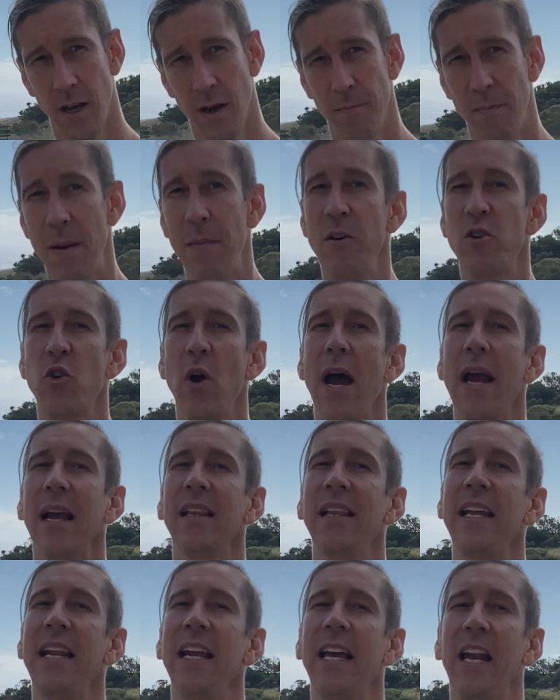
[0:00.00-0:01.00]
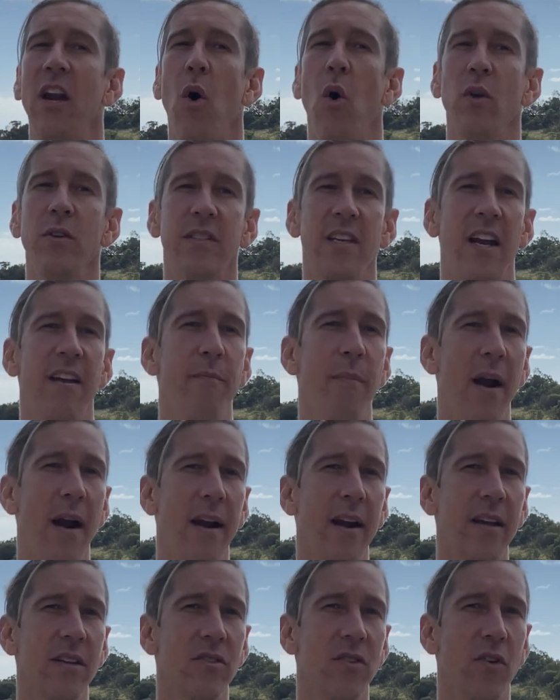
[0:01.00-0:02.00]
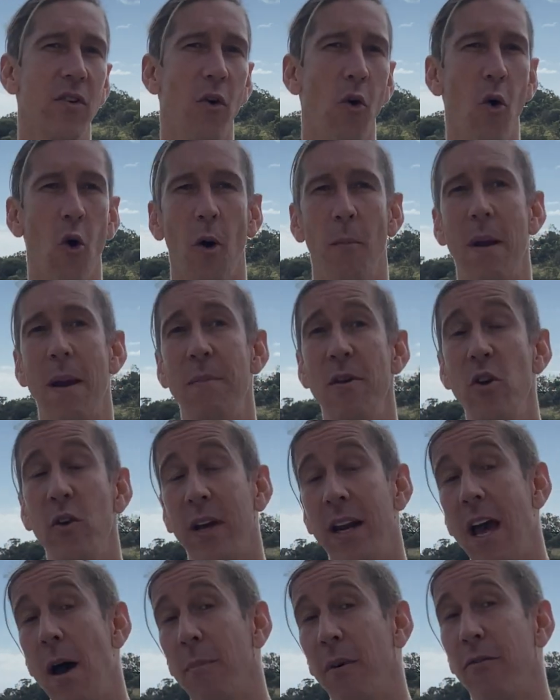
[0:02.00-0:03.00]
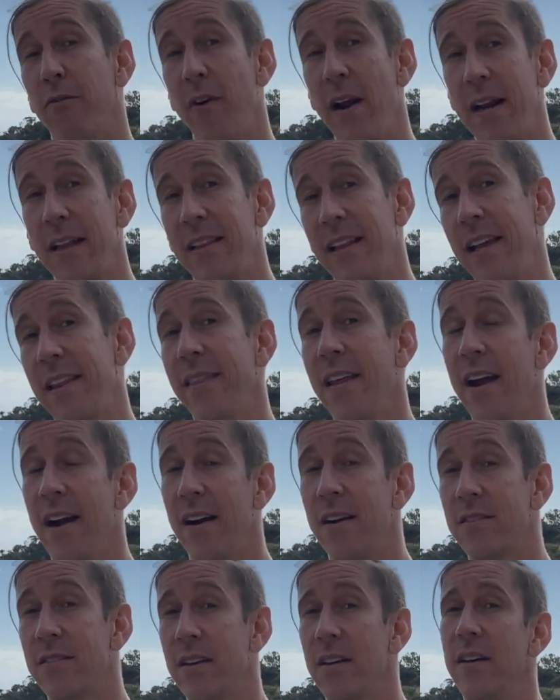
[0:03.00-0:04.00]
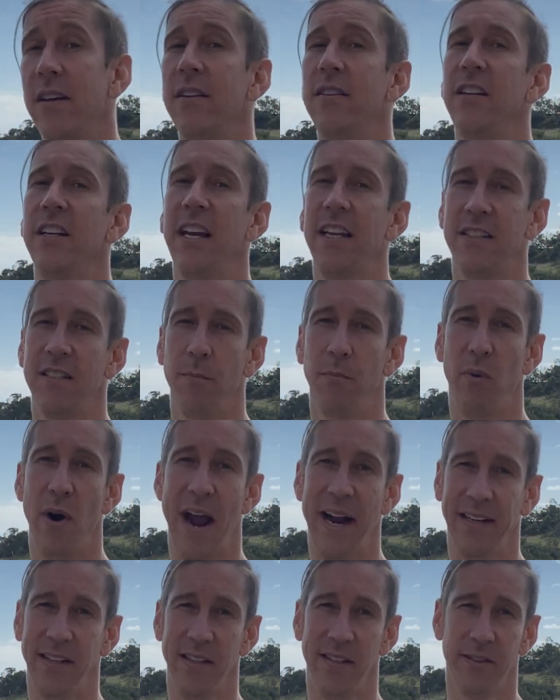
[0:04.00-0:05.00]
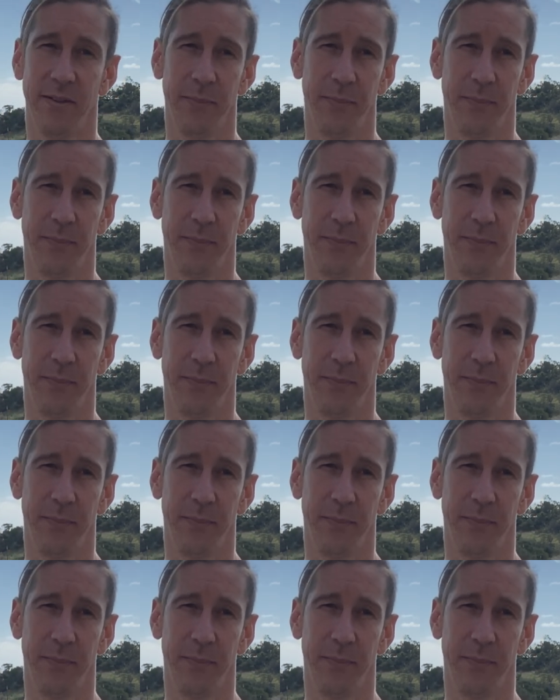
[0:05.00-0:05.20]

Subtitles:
Maybe try cleaning an old set of bearings, or maybe you can help a friend clean theirs to get some practice.